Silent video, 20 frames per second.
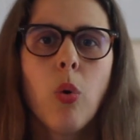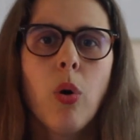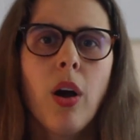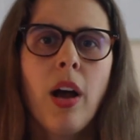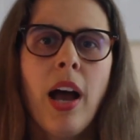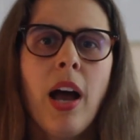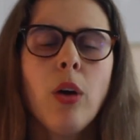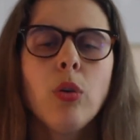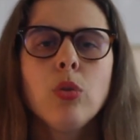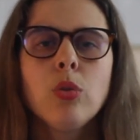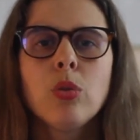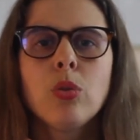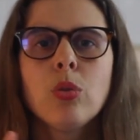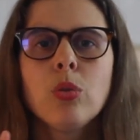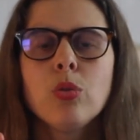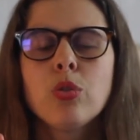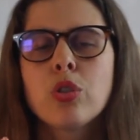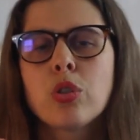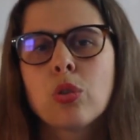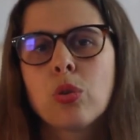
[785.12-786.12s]
How
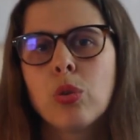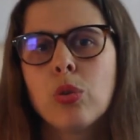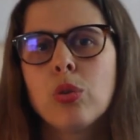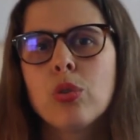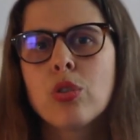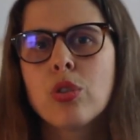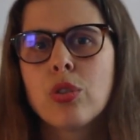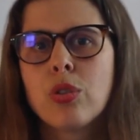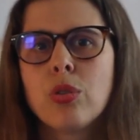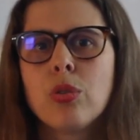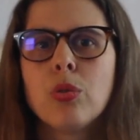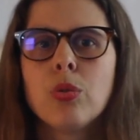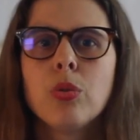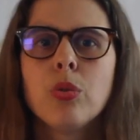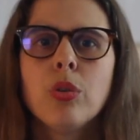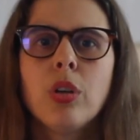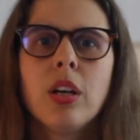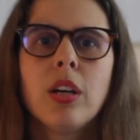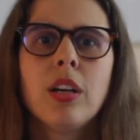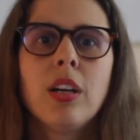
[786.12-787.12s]
do schools
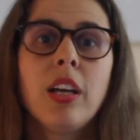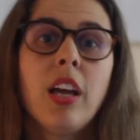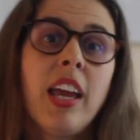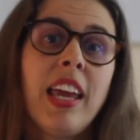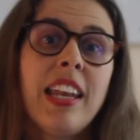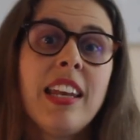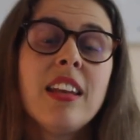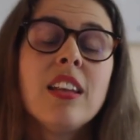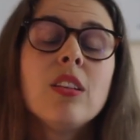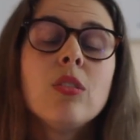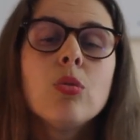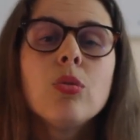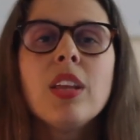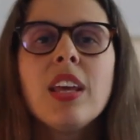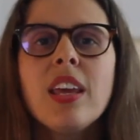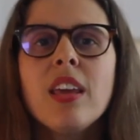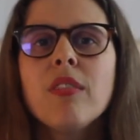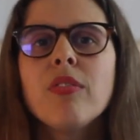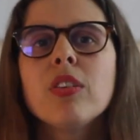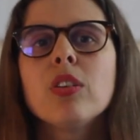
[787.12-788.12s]
do, and do
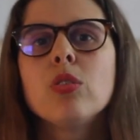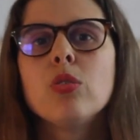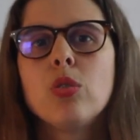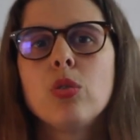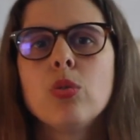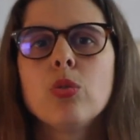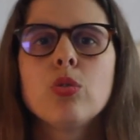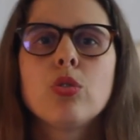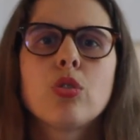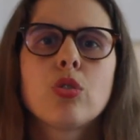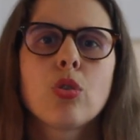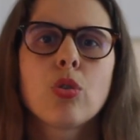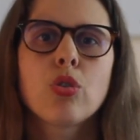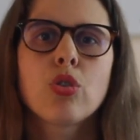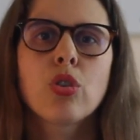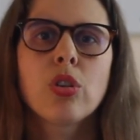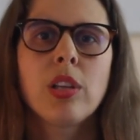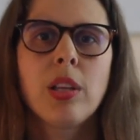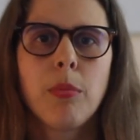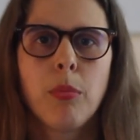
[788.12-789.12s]
they even do
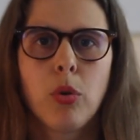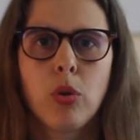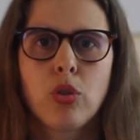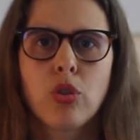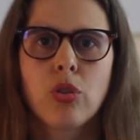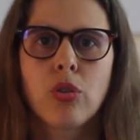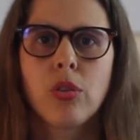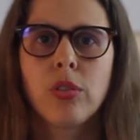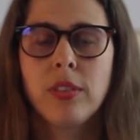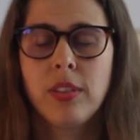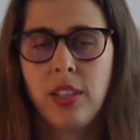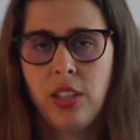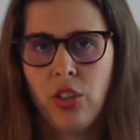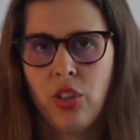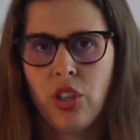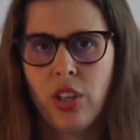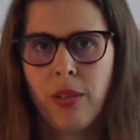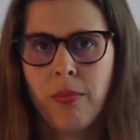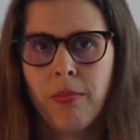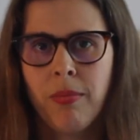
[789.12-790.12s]
social emotional
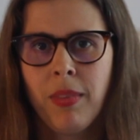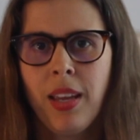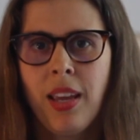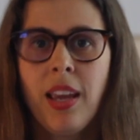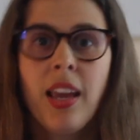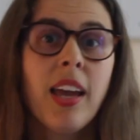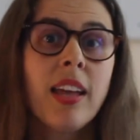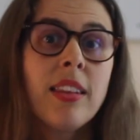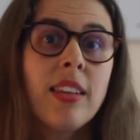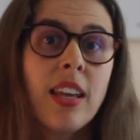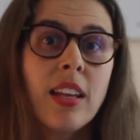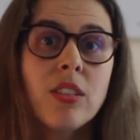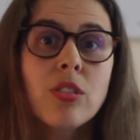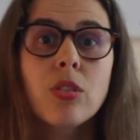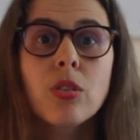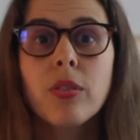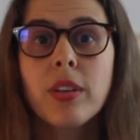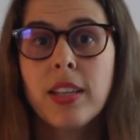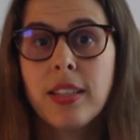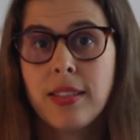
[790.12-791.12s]
teaching? And the
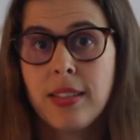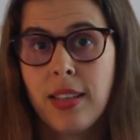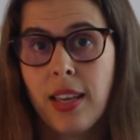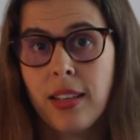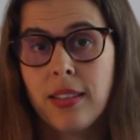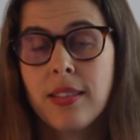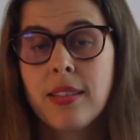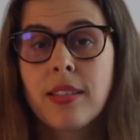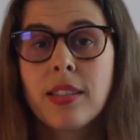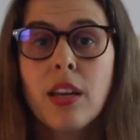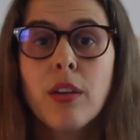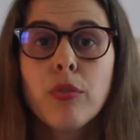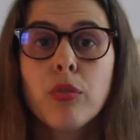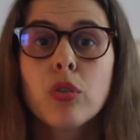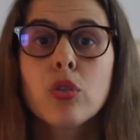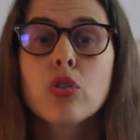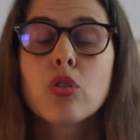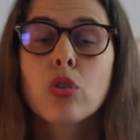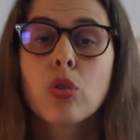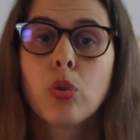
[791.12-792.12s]
answer is yes.
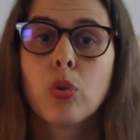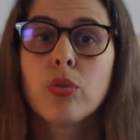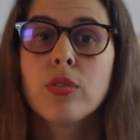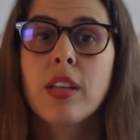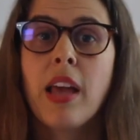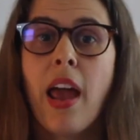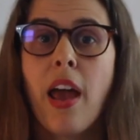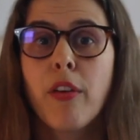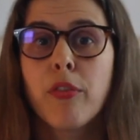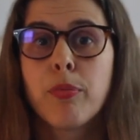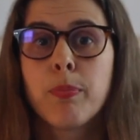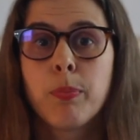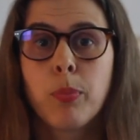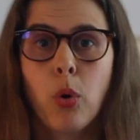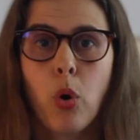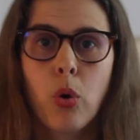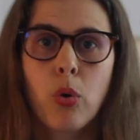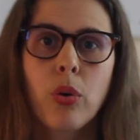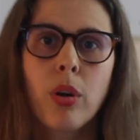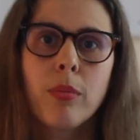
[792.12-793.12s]
Several schools have
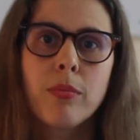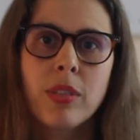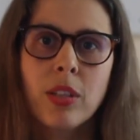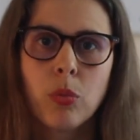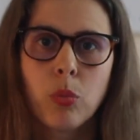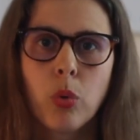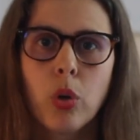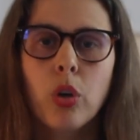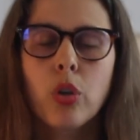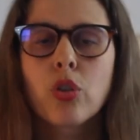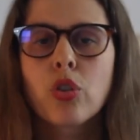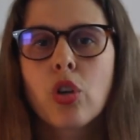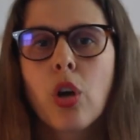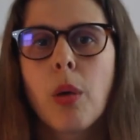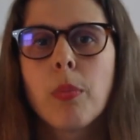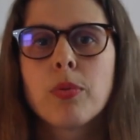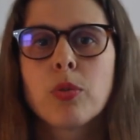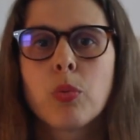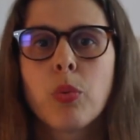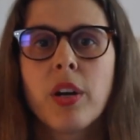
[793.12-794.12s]
programs and
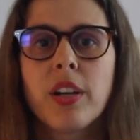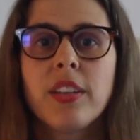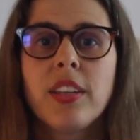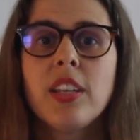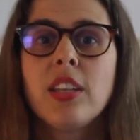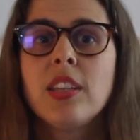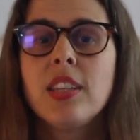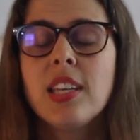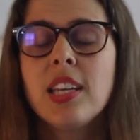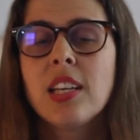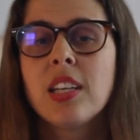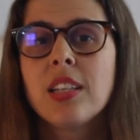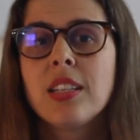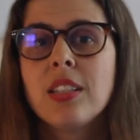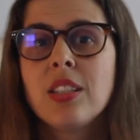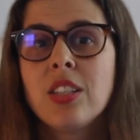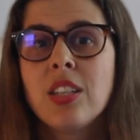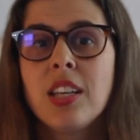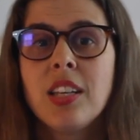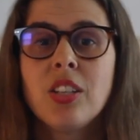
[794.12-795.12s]
workshops where they
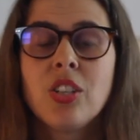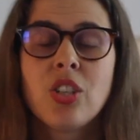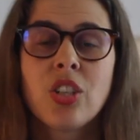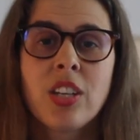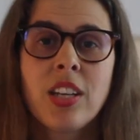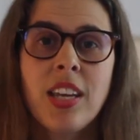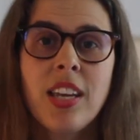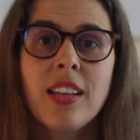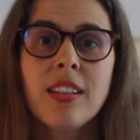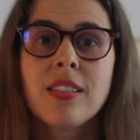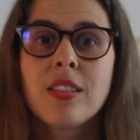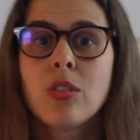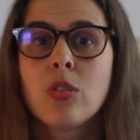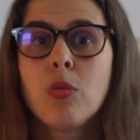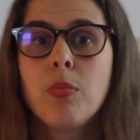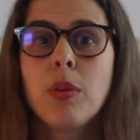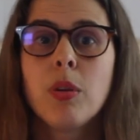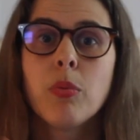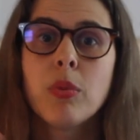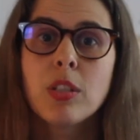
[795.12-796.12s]
teach kids
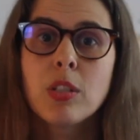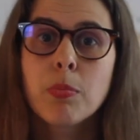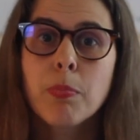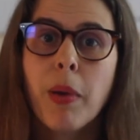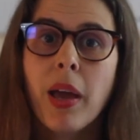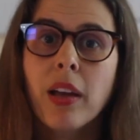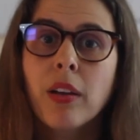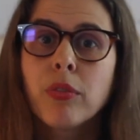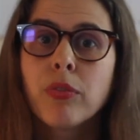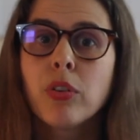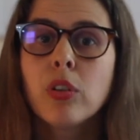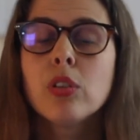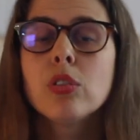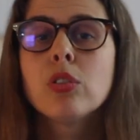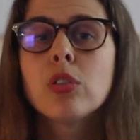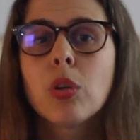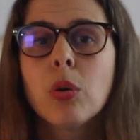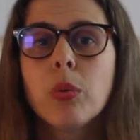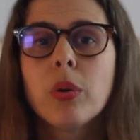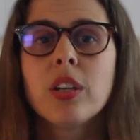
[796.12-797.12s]
to be respectful
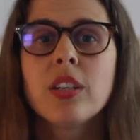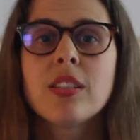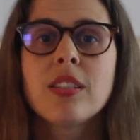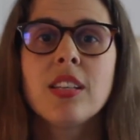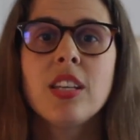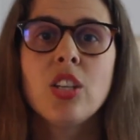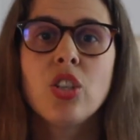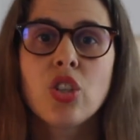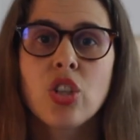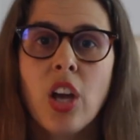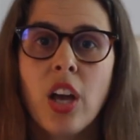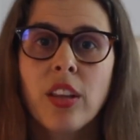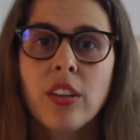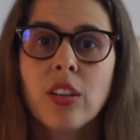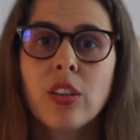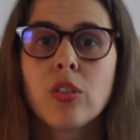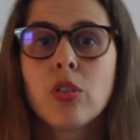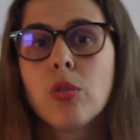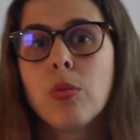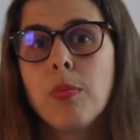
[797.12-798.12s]
towards each
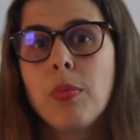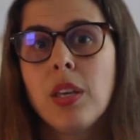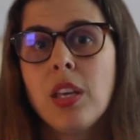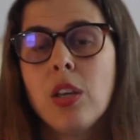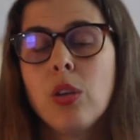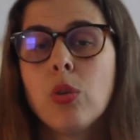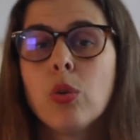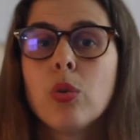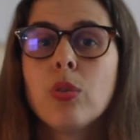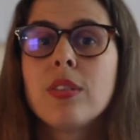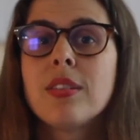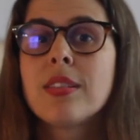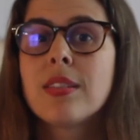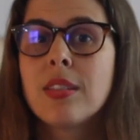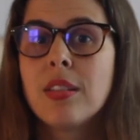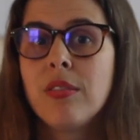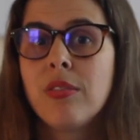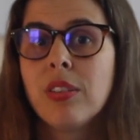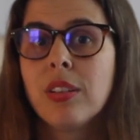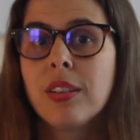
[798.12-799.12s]
other, to be good
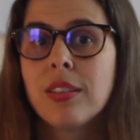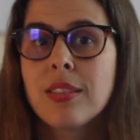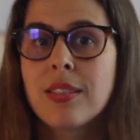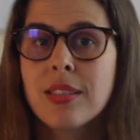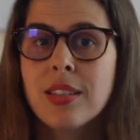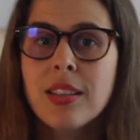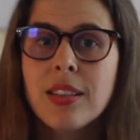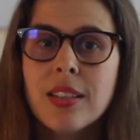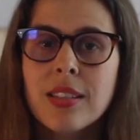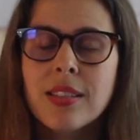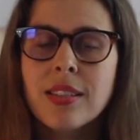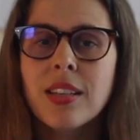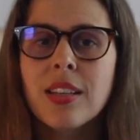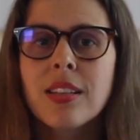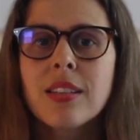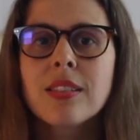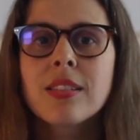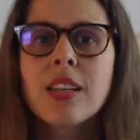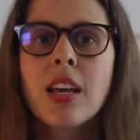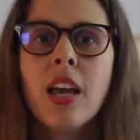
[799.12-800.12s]
civil
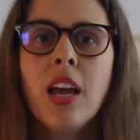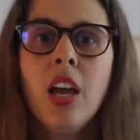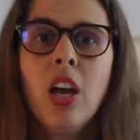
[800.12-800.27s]
citizens,